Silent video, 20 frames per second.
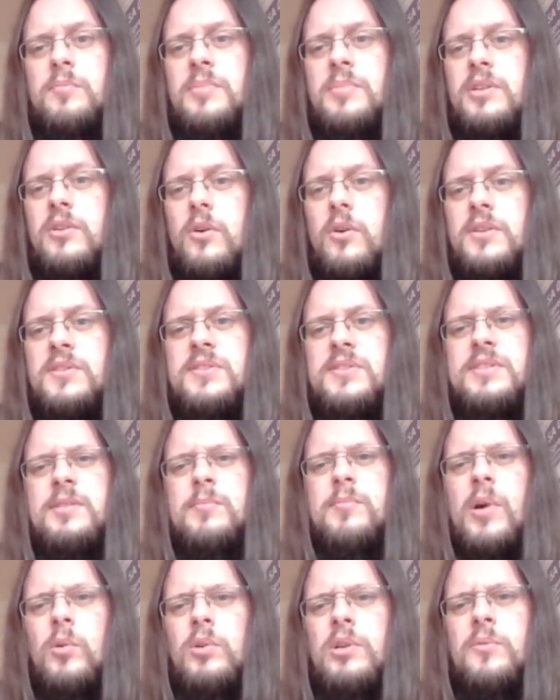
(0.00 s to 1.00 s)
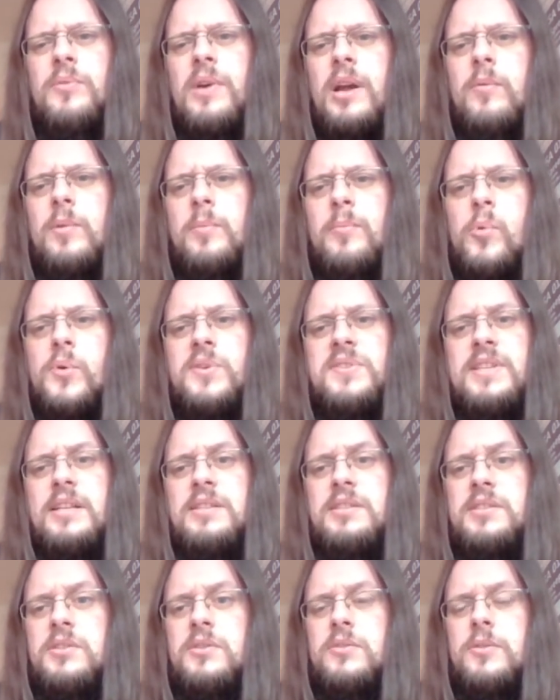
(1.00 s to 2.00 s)
because the motive I will
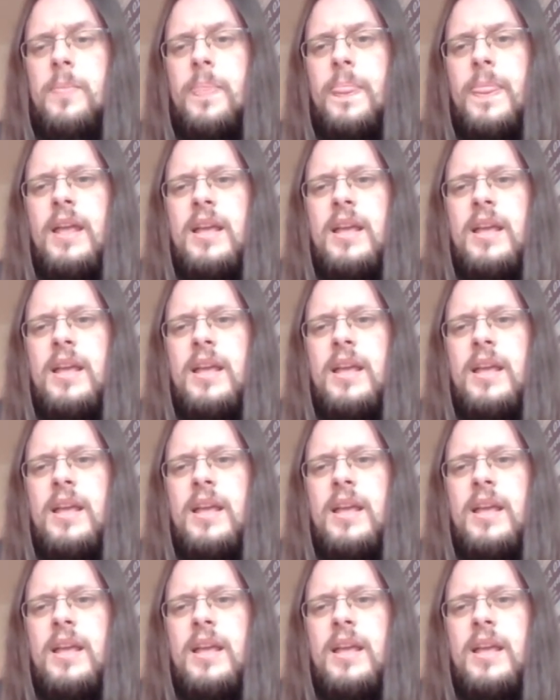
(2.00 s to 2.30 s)
present you